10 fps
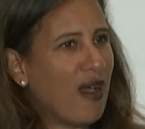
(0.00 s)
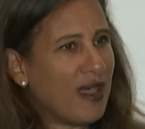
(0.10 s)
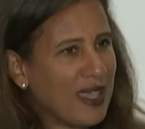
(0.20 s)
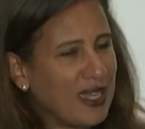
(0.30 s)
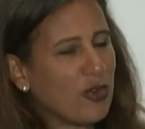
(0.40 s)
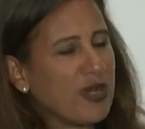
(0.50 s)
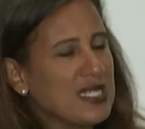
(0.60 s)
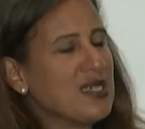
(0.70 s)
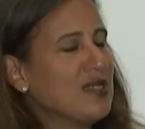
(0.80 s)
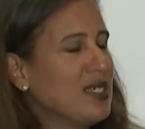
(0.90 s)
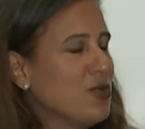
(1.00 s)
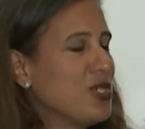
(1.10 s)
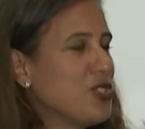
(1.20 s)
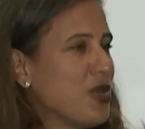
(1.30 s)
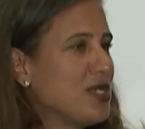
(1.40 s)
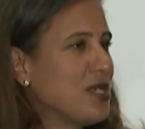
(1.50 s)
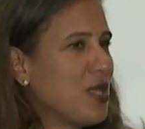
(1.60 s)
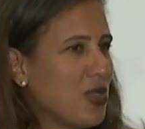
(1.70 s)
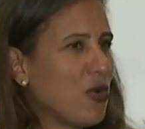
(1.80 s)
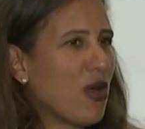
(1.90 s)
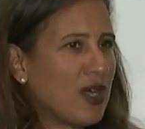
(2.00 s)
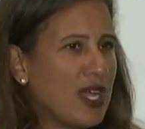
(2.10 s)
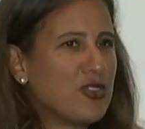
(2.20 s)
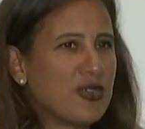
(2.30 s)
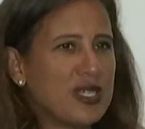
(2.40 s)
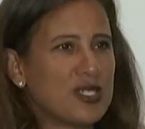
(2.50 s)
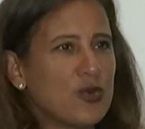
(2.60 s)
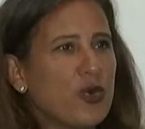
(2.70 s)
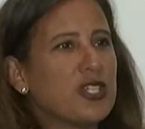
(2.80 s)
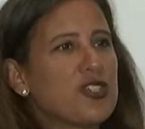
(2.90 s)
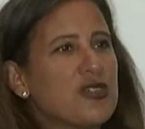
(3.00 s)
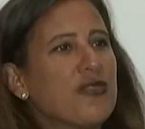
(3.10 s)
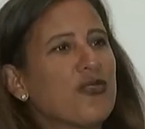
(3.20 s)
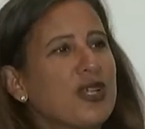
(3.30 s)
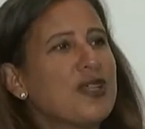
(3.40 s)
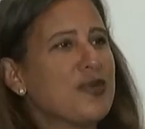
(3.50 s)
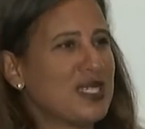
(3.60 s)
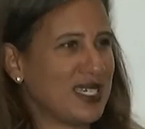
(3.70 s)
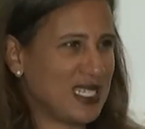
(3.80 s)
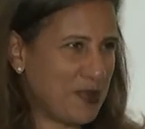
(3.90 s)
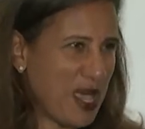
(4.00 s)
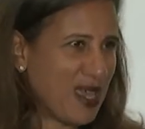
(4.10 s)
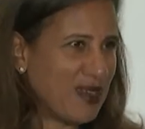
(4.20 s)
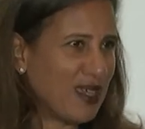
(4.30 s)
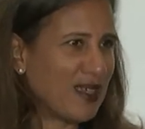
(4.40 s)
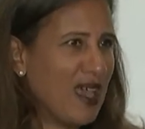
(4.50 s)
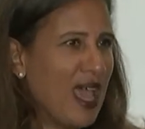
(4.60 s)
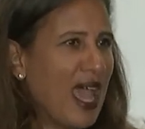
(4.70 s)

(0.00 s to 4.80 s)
increasingly restricted than there are countries in which freedom is expanding.